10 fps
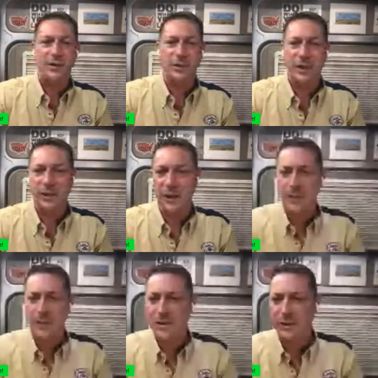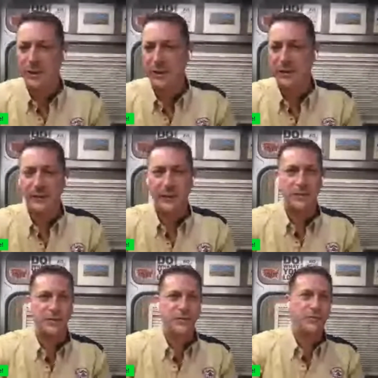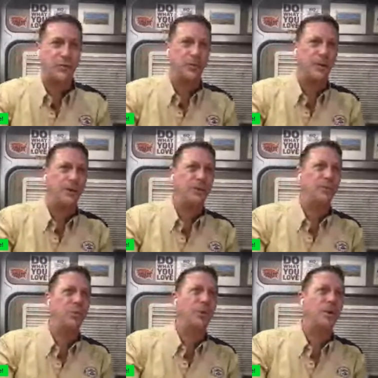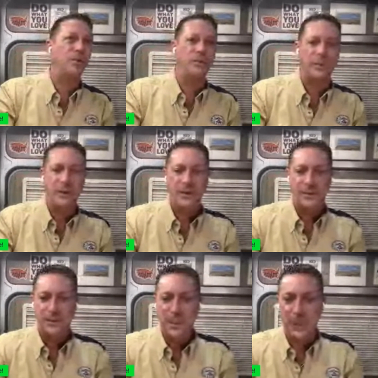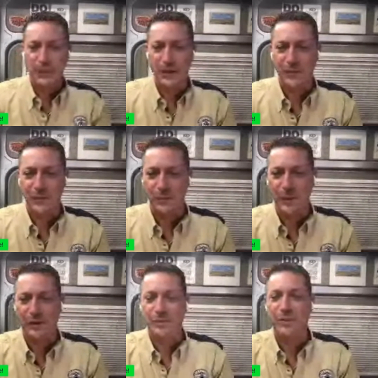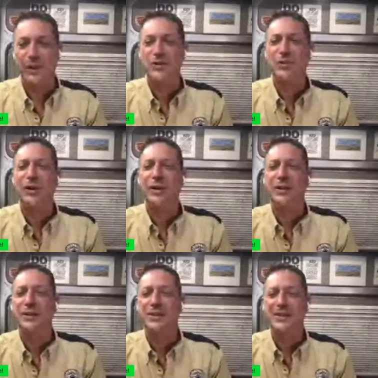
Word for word: And then we're going to hit Libation Live in just four minutes. Boy, I'm ready for some box, boxed wine.